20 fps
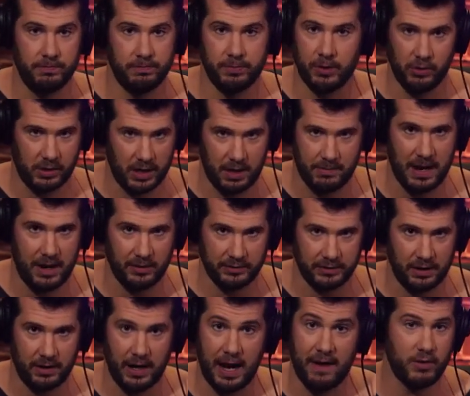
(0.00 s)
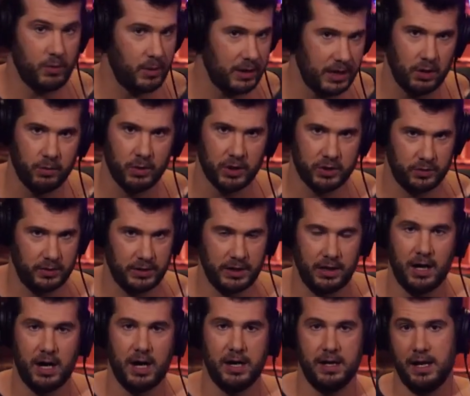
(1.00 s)
program out there. Everyone here works really
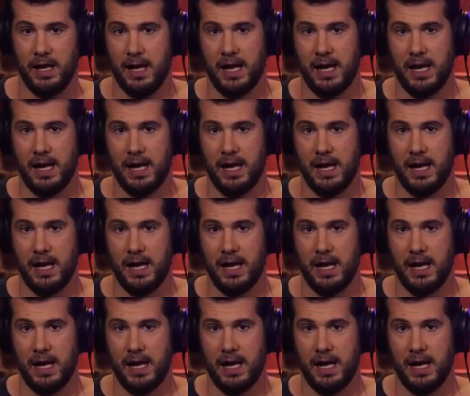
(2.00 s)
hard.